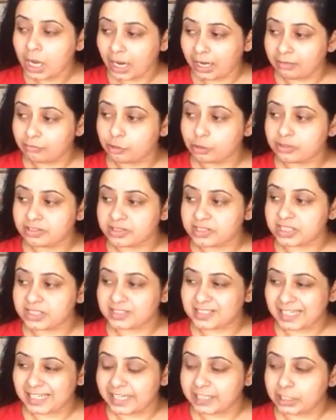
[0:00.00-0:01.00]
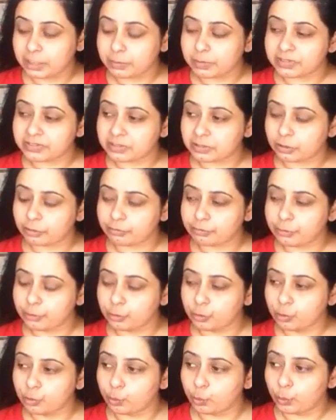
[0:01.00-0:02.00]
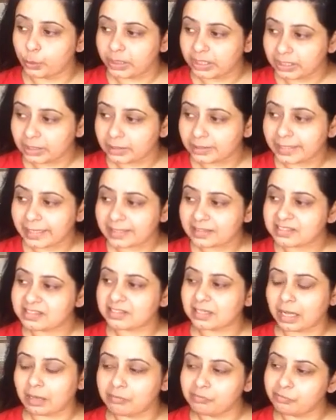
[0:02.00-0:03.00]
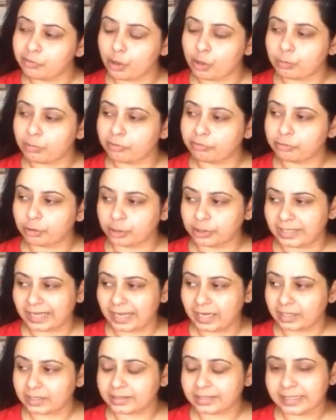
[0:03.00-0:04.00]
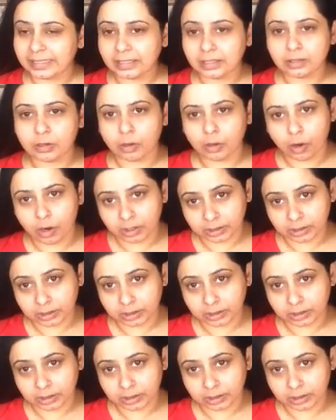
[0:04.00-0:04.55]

I would suggest 80% of you, will get some form of contact in